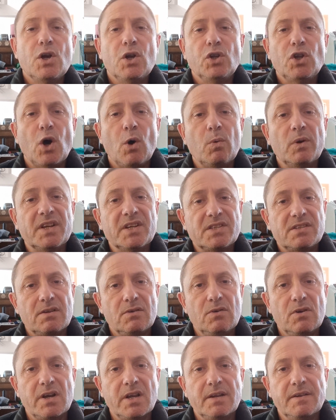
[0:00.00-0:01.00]
No one is
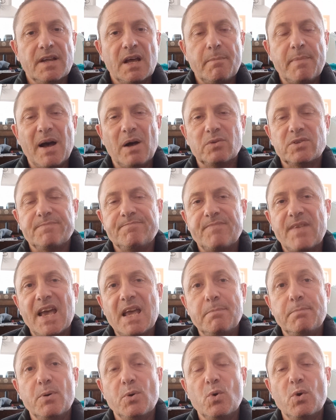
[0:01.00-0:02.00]
talking about
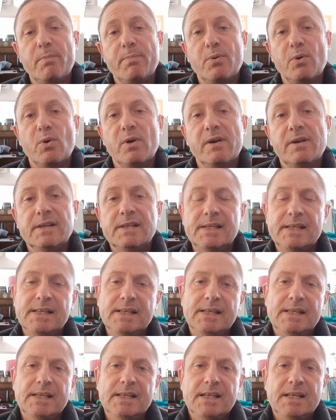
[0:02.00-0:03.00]
Hepuapua
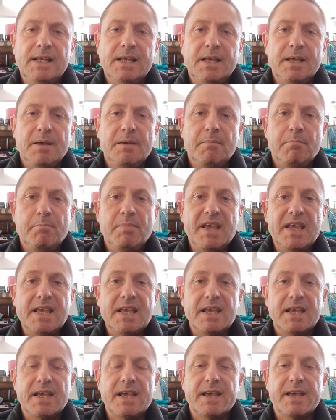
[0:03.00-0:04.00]

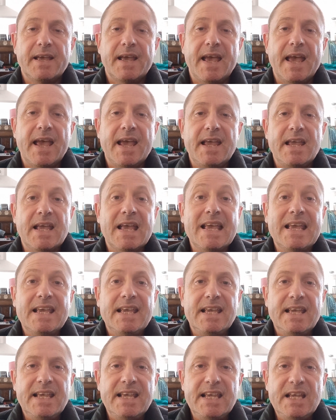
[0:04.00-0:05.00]
being a
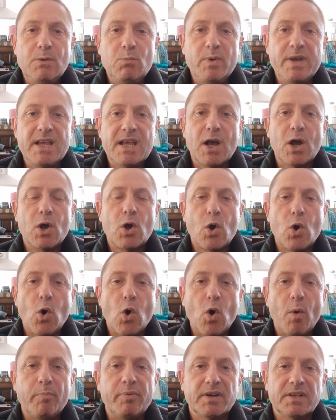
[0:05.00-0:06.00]
iwi
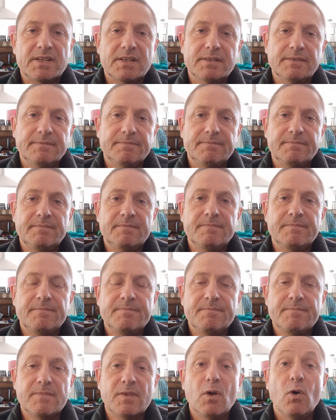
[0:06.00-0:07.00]
corporate,
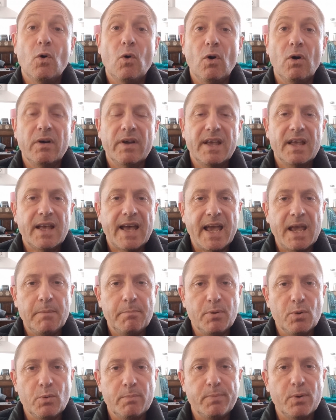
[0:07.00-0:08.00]
or
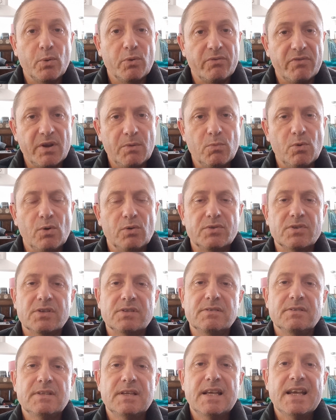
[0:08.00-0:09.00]
Hepuapua Three
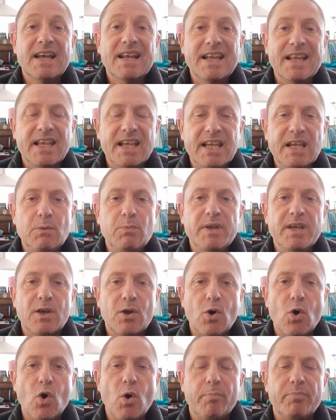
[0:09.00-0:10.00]
Waters, an iwi
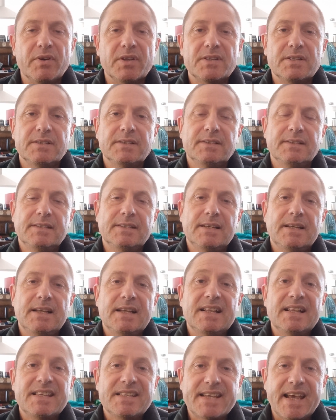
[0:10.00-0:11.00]
corporate
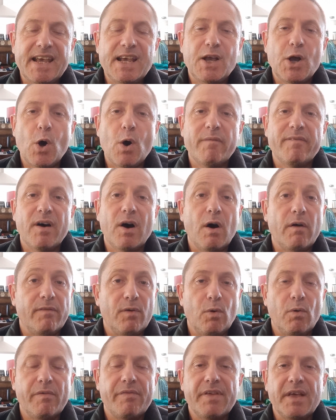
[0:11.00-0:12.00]
takeover of
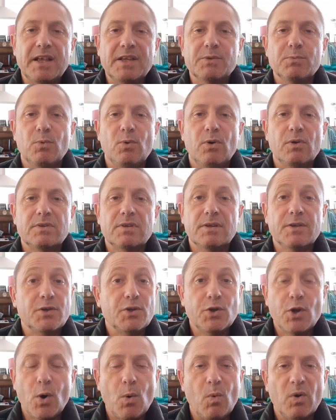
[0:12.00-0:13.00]
all things water.
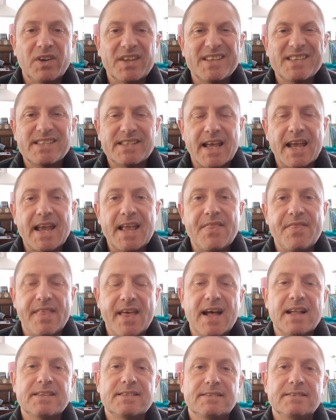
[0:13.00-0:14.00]
No one is saying
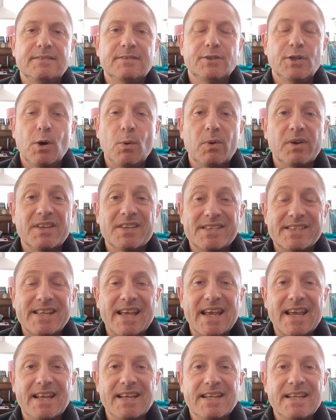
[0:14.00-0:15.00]
that. No one is
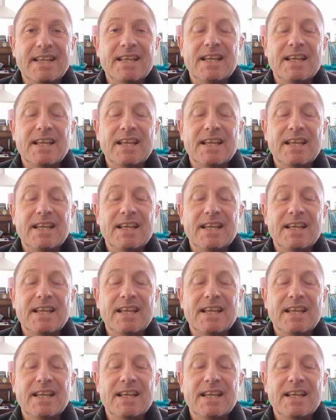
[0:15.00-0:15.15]
saying